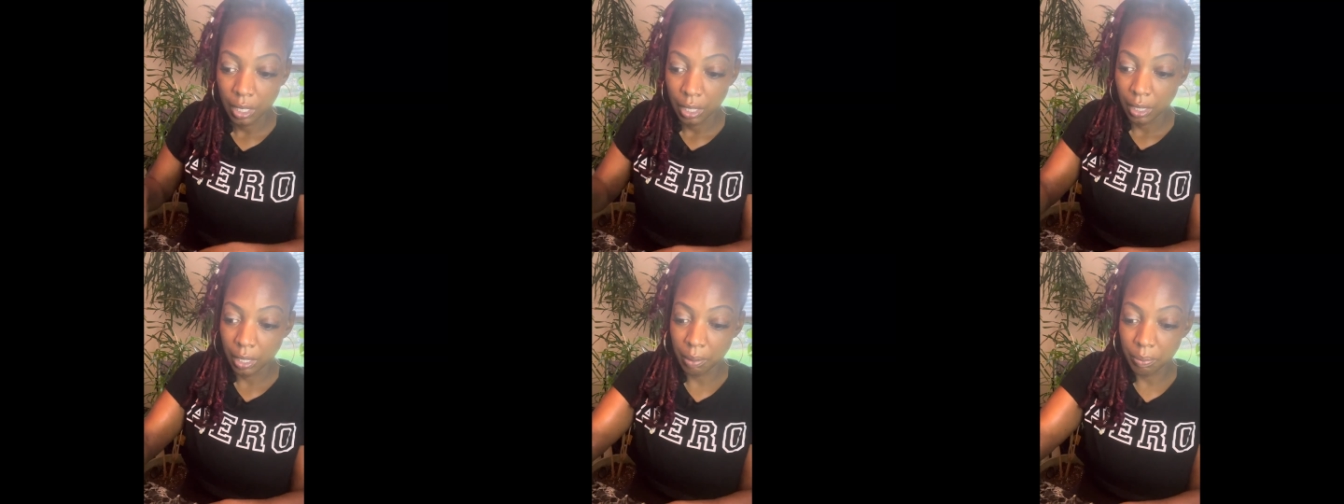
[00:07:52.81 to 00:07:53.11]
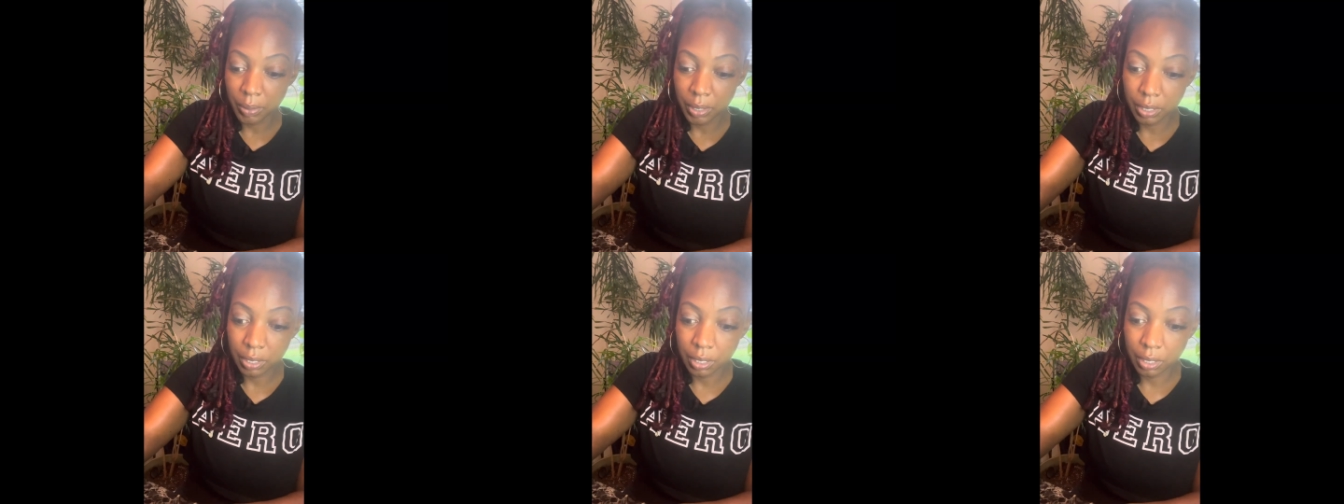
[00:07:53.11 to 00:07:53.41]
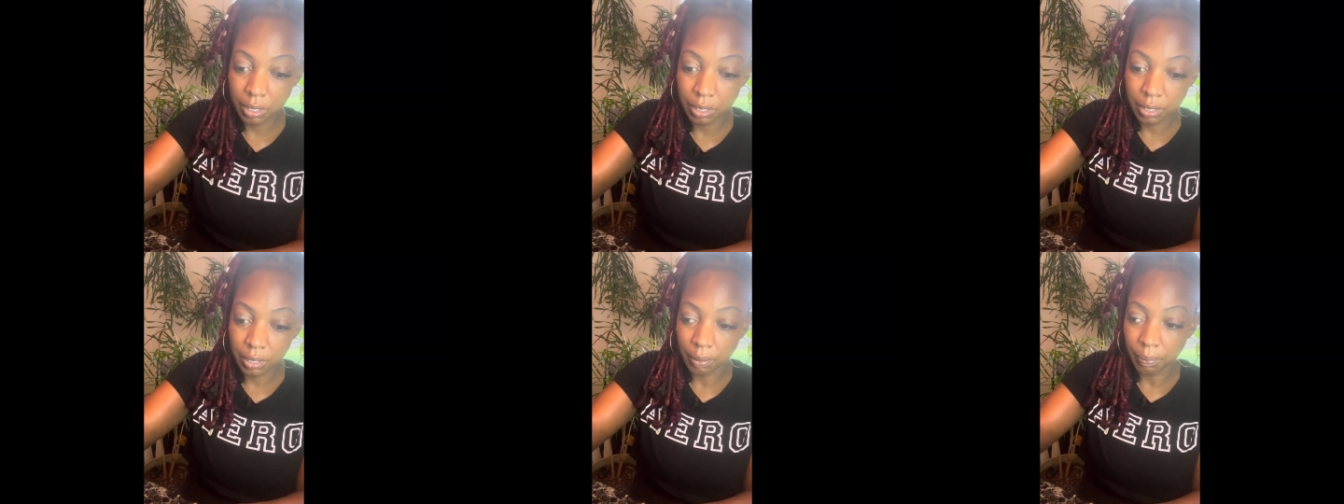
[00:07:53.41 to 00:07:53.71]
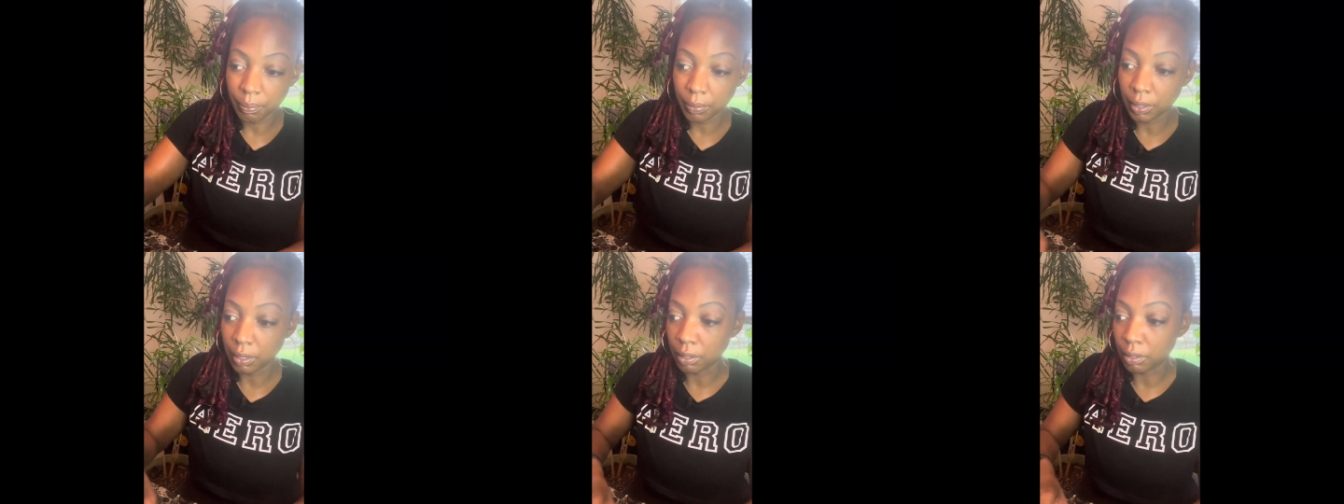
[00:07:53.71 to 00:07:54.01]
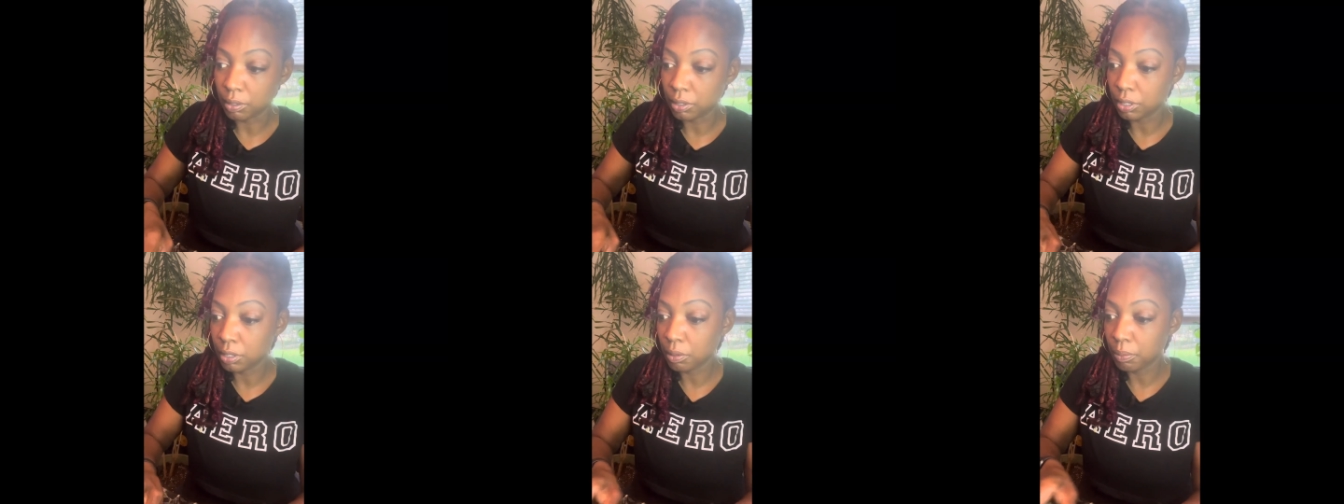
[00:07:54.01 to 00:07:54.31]
Let me see
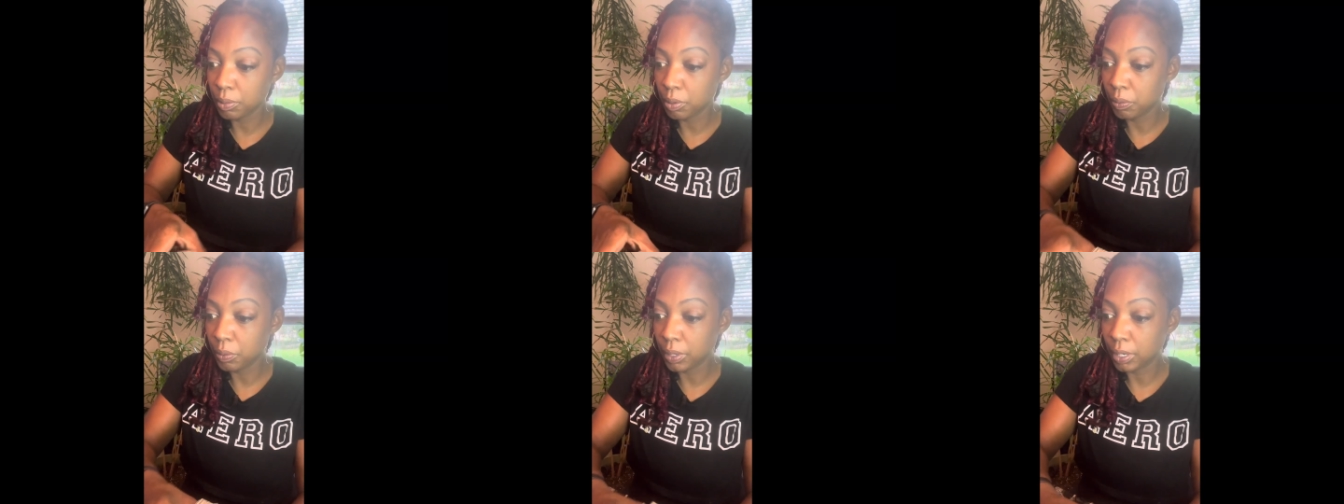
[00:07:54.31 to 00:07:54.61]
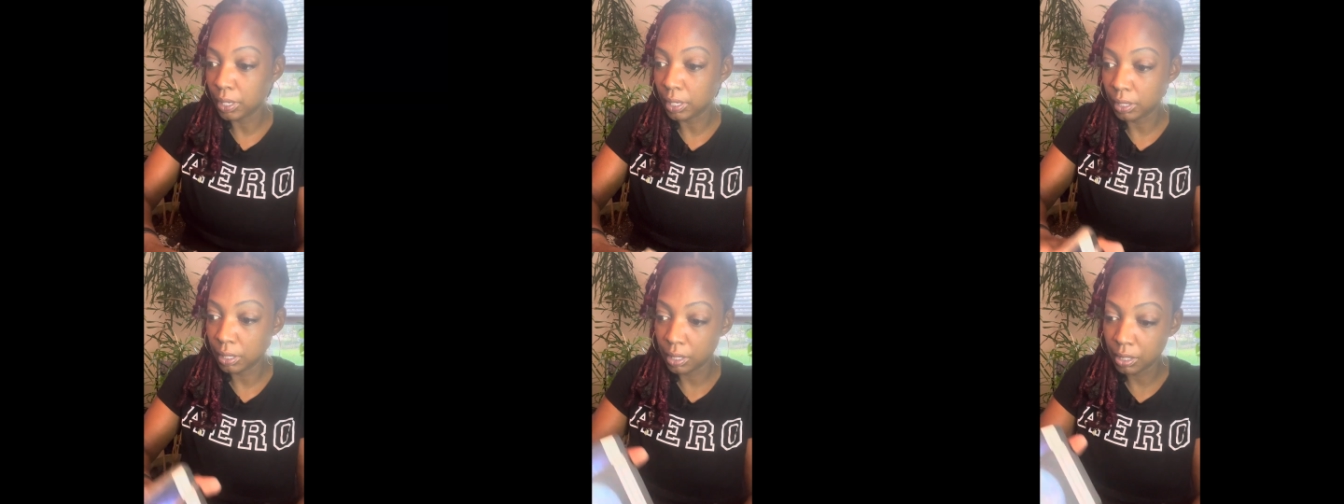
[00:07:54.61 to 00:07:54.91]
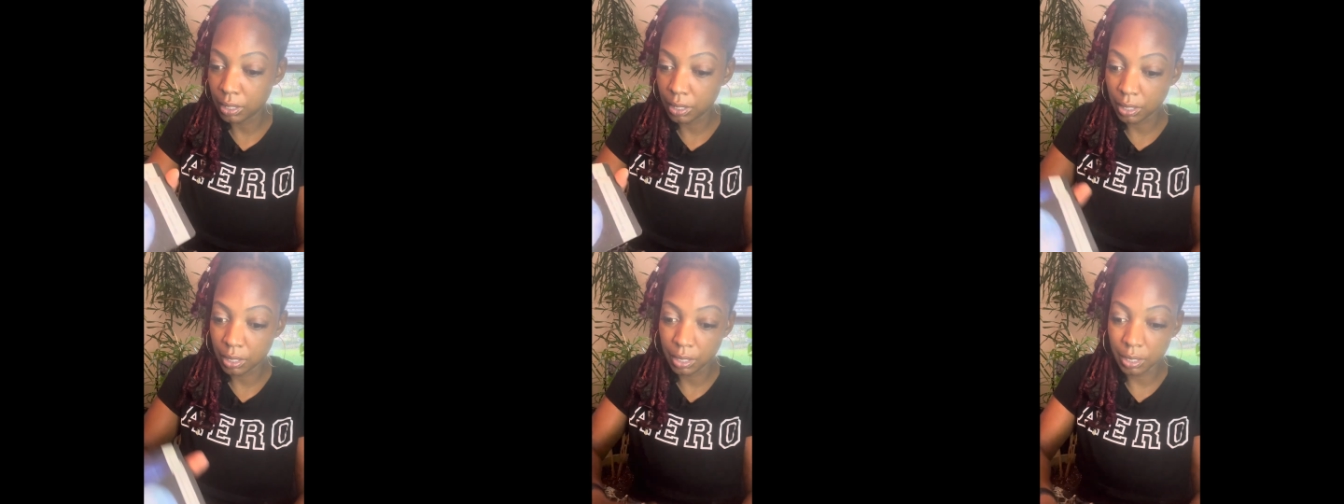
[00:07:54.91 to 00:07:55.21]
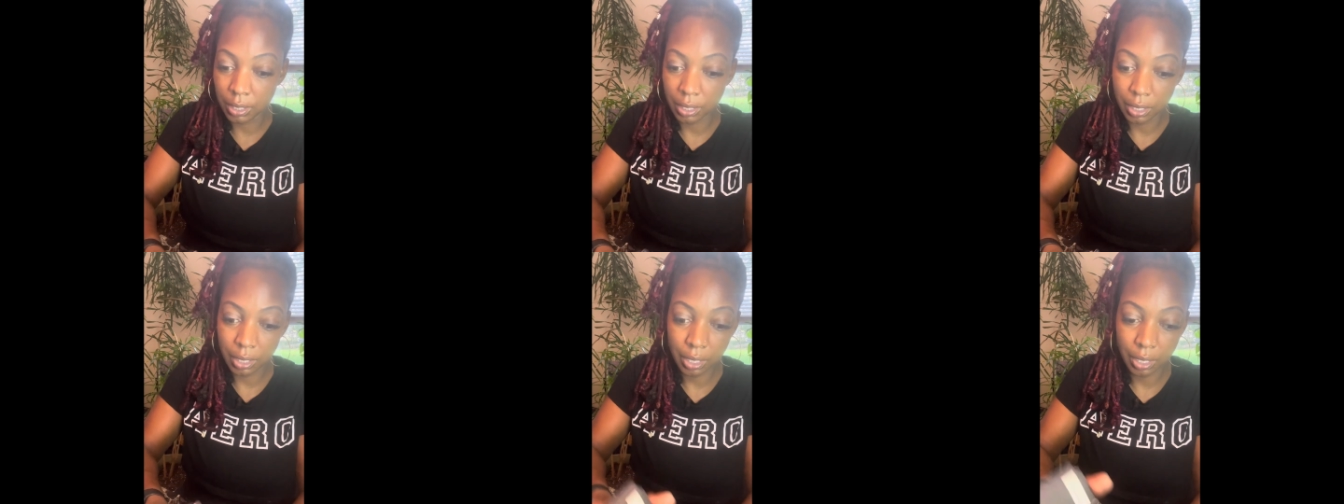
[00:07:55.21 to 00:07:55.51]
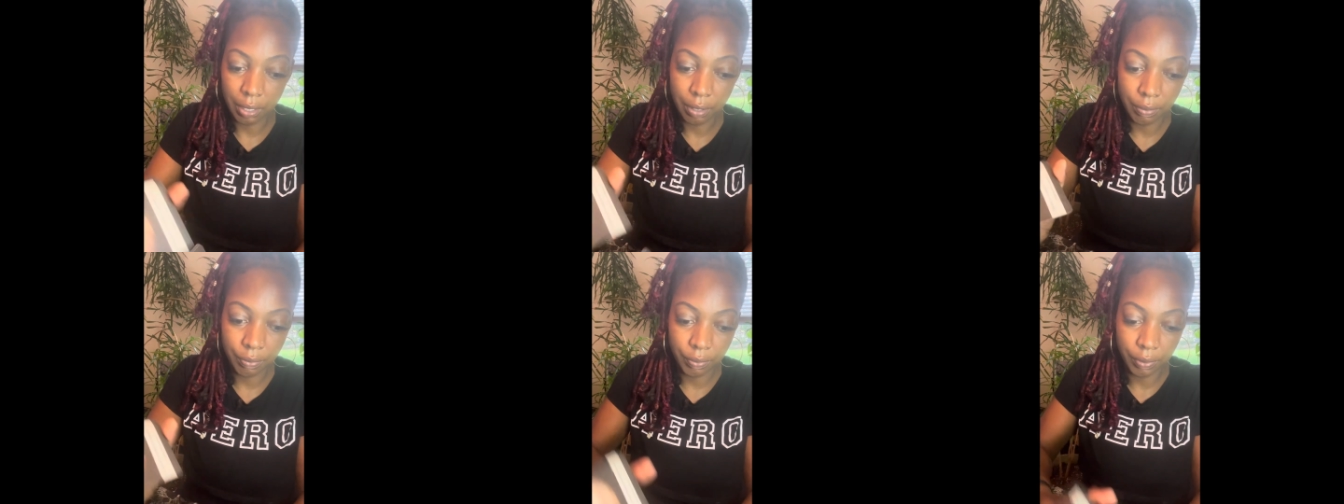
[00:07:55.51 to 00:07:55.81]
something. Show me what I need to see
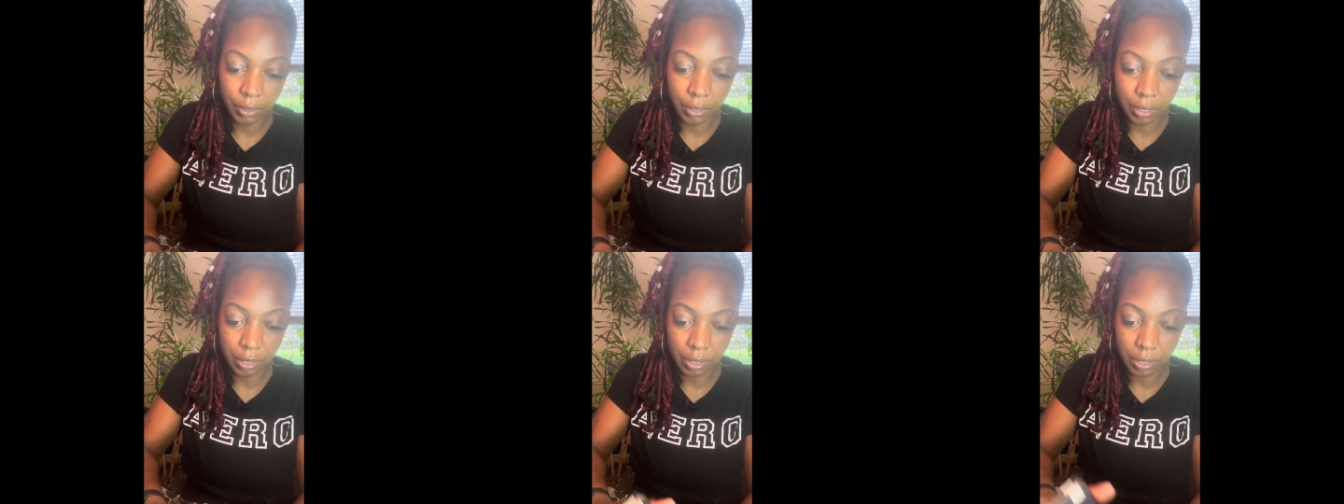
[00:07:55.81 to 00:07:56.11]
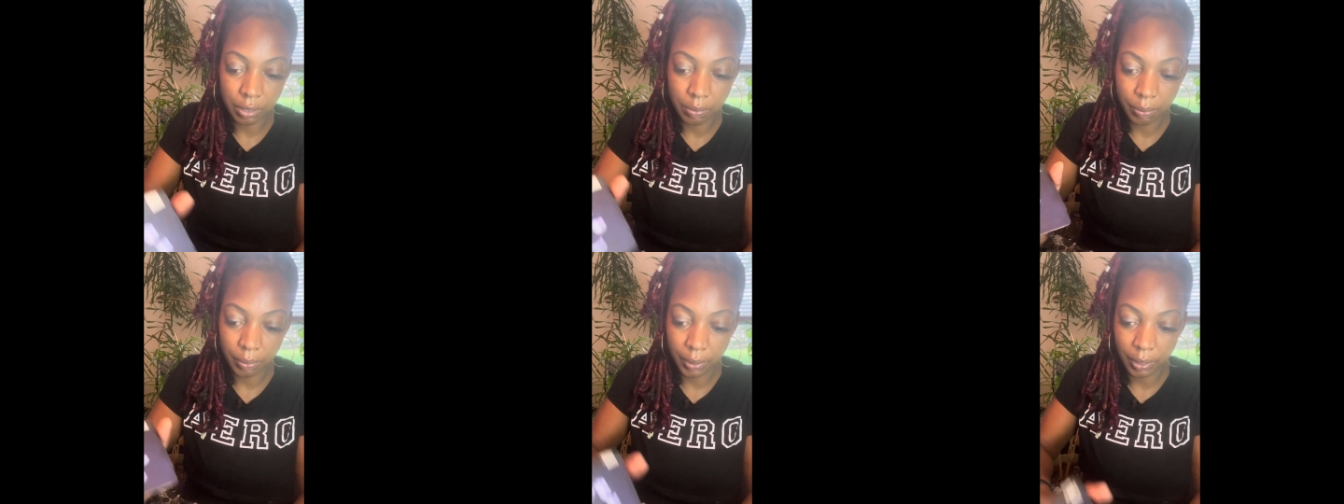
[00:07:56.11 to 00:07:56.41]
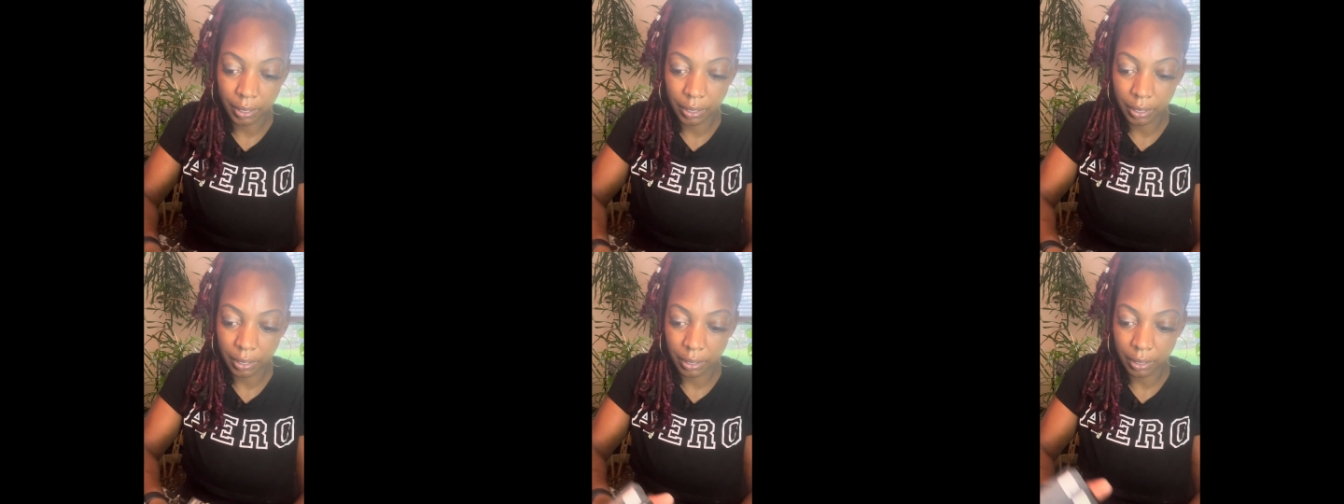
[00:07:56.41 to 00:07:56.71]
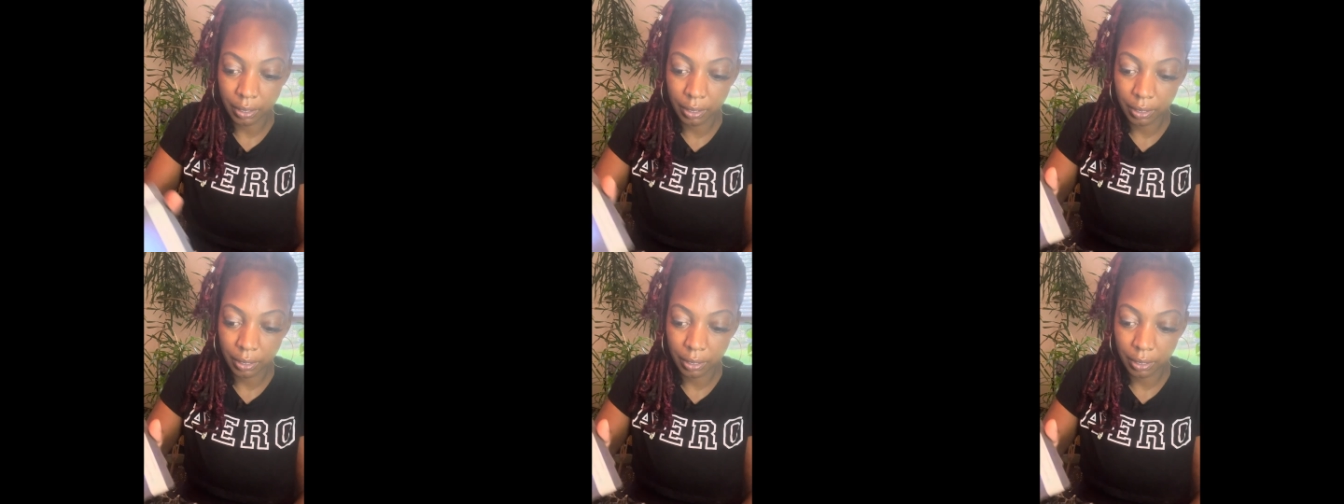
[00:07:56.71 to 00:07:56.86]
here for this ring.